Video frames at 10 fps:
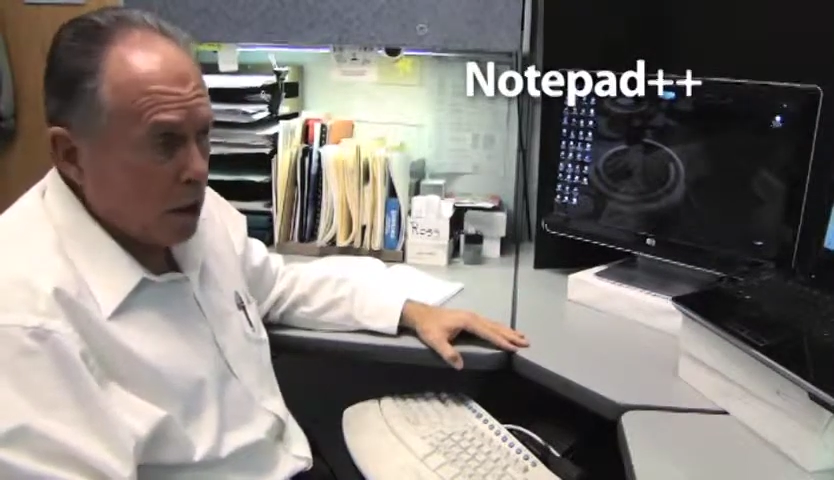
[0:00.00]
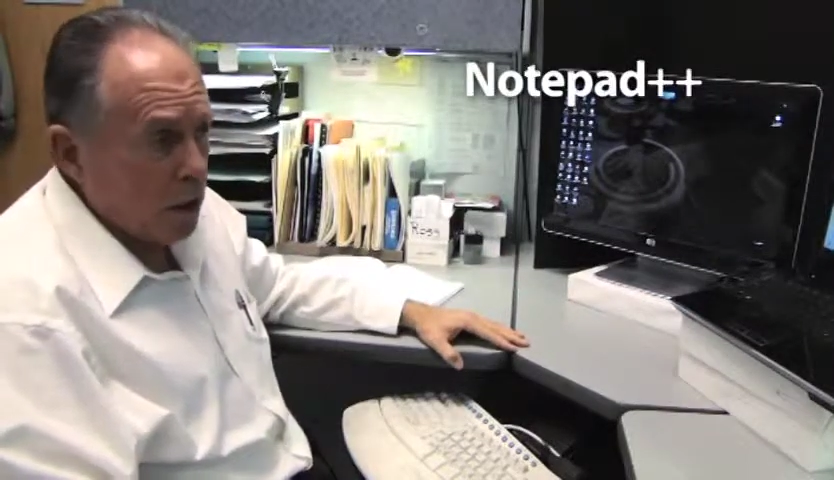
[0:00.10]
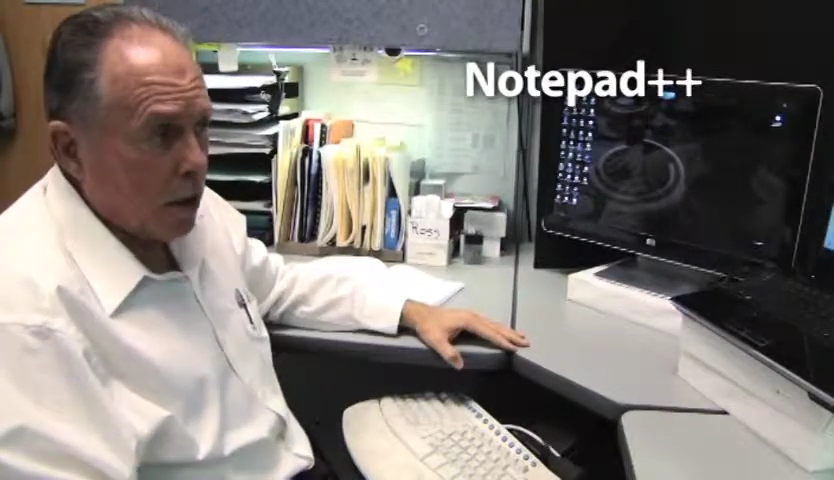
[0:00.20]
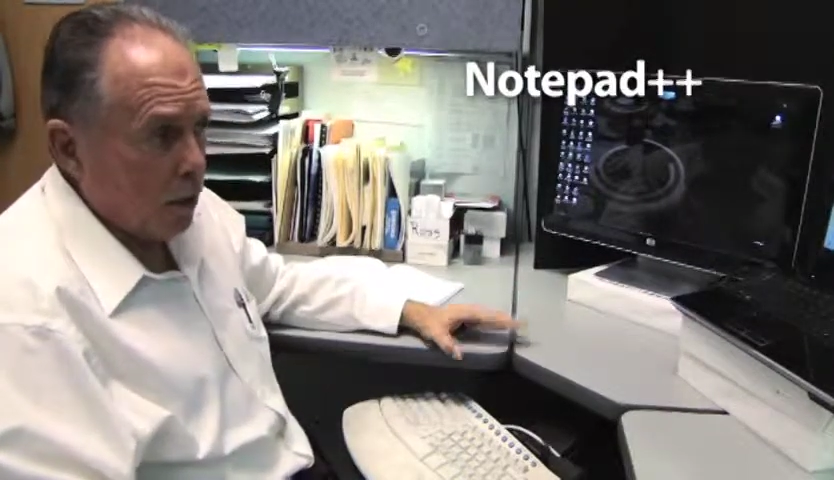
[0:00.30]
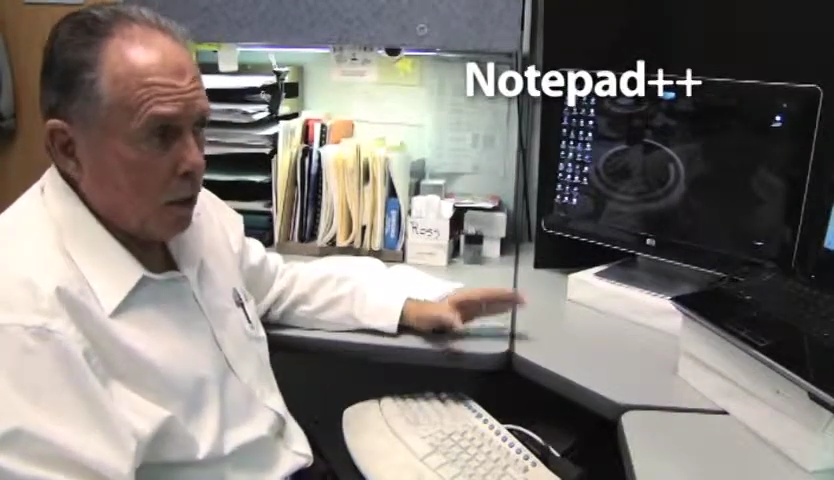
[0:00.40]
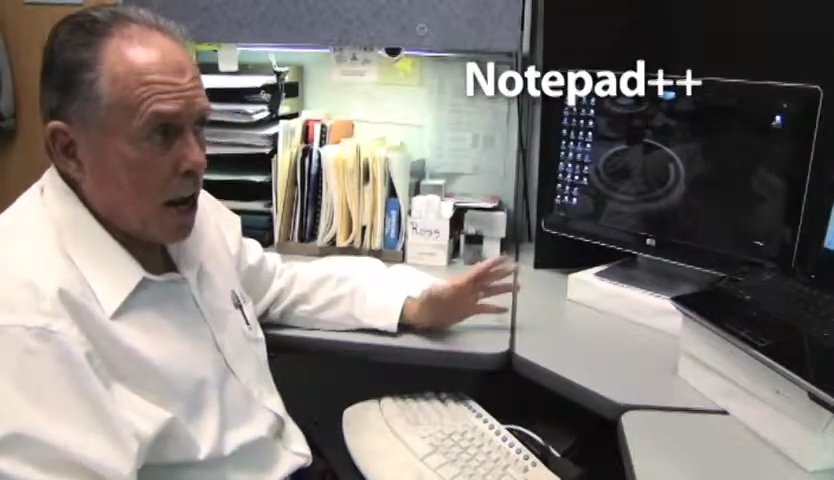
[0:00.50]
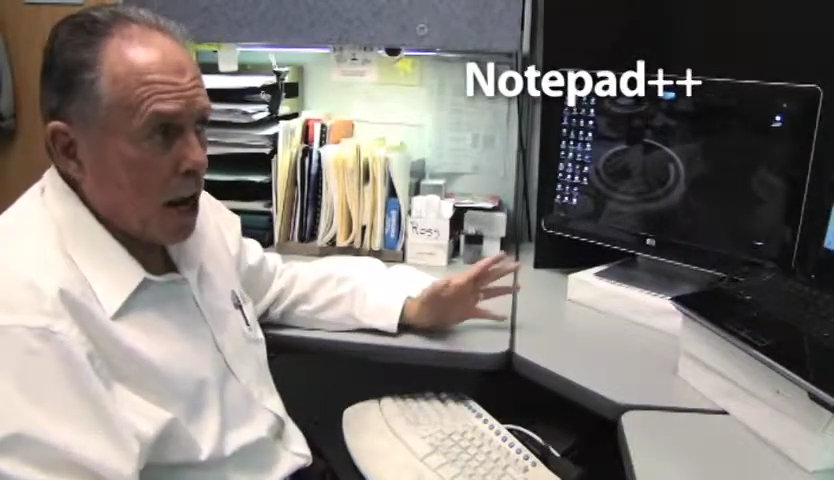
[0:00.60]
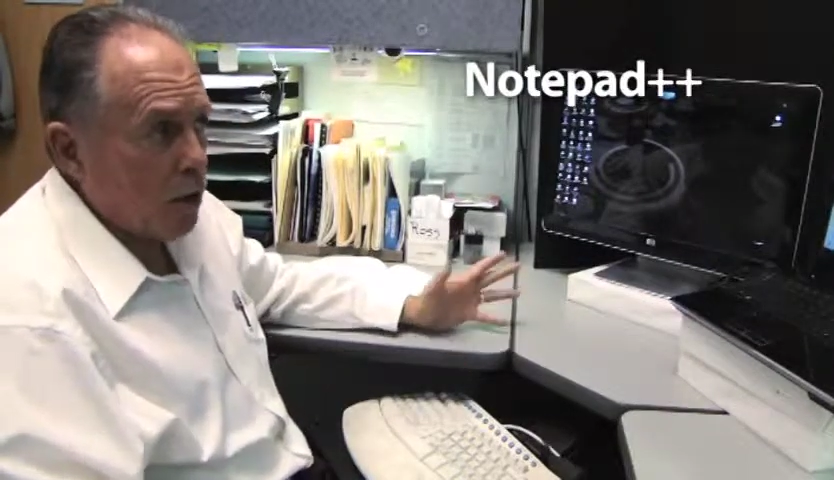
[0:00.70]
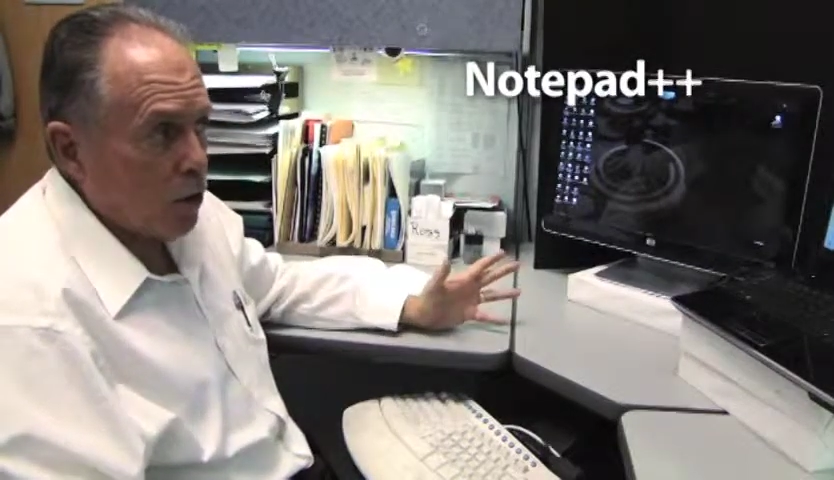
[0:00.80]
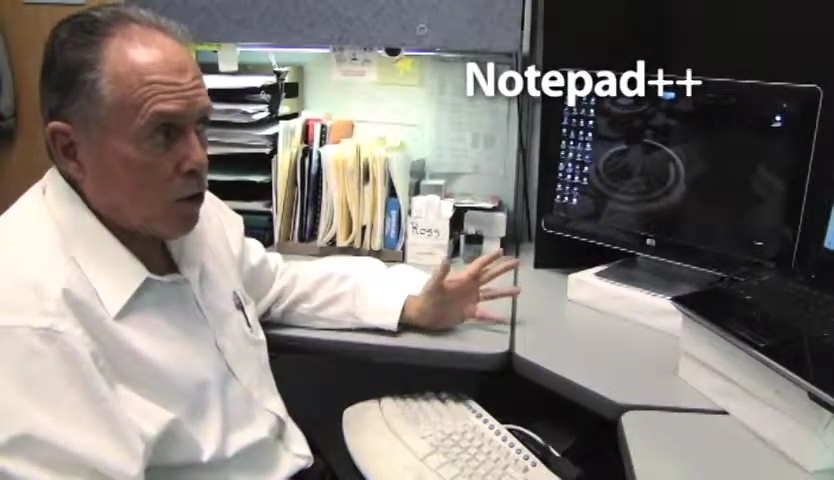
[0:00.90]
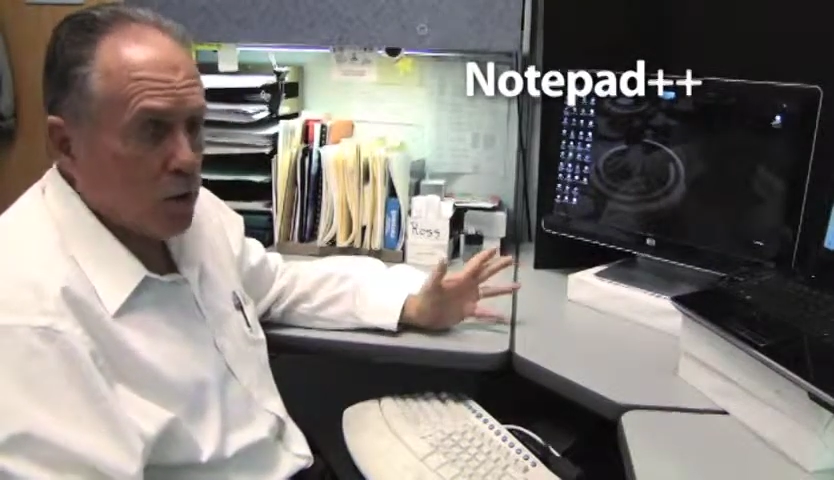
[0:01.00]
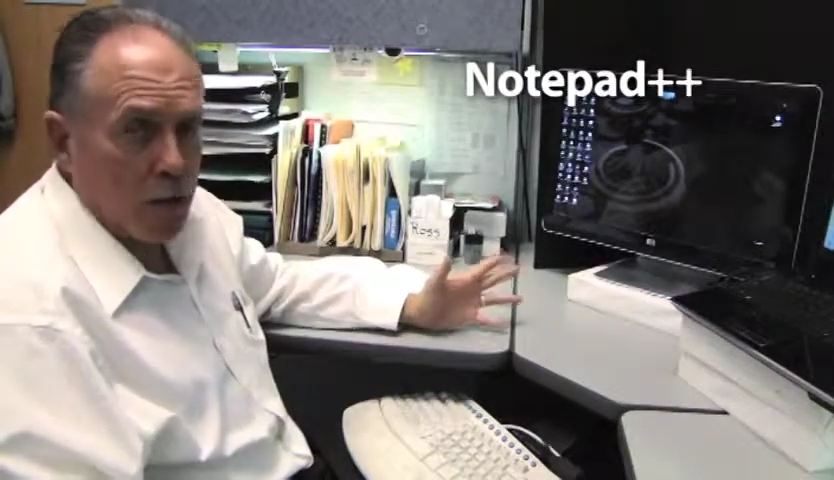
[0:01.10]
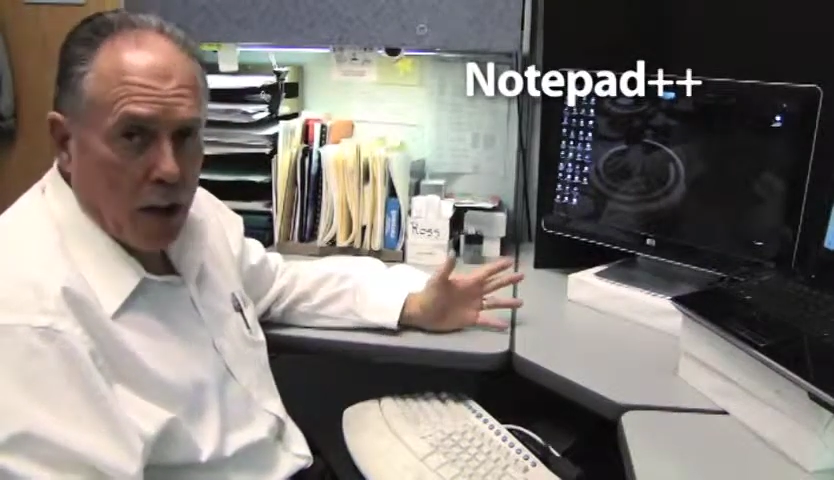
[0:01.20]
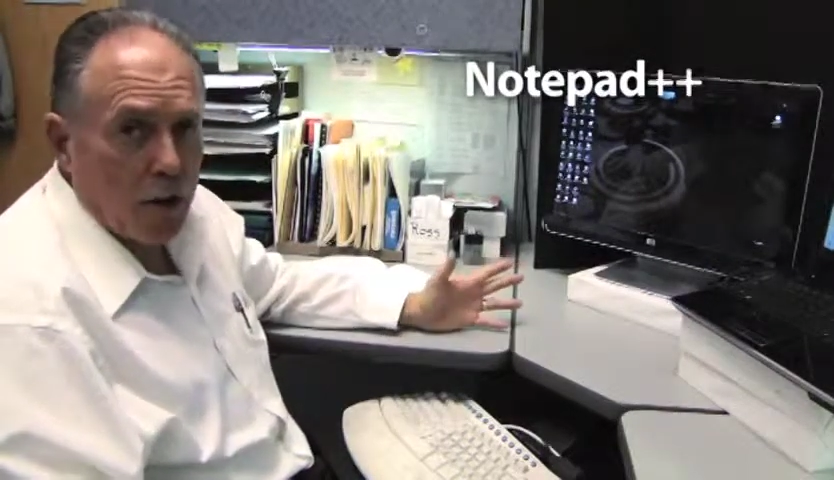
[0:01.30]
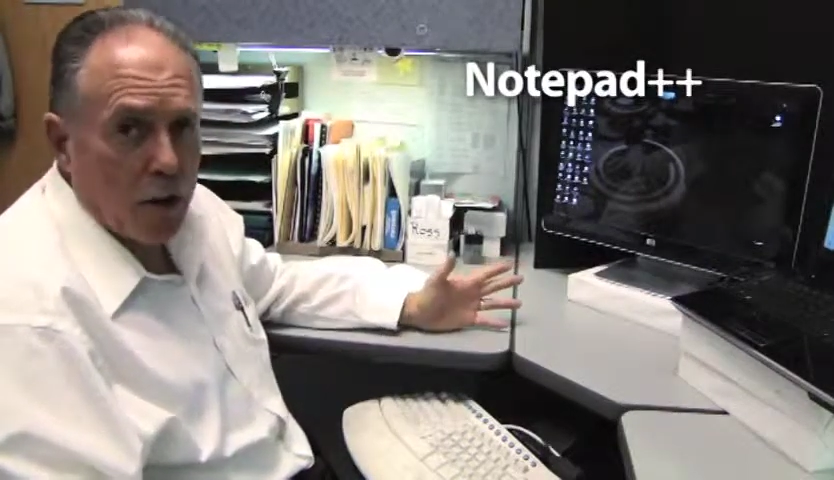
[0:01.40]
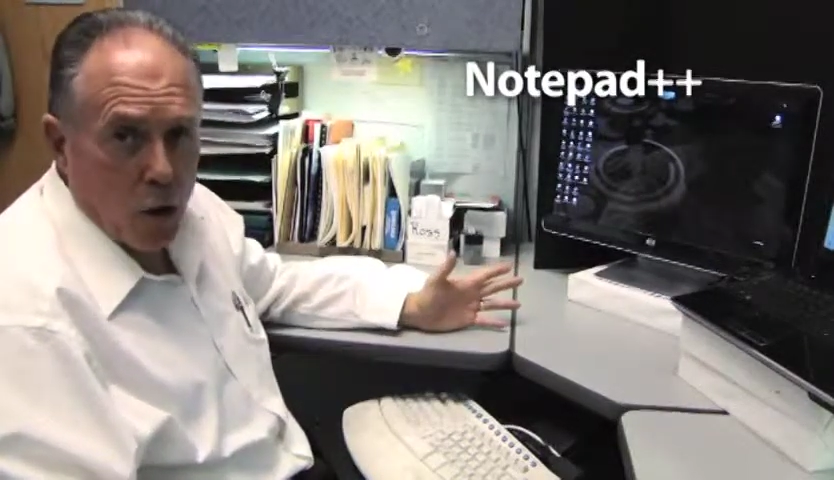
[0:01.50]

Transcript: Now you can use a standard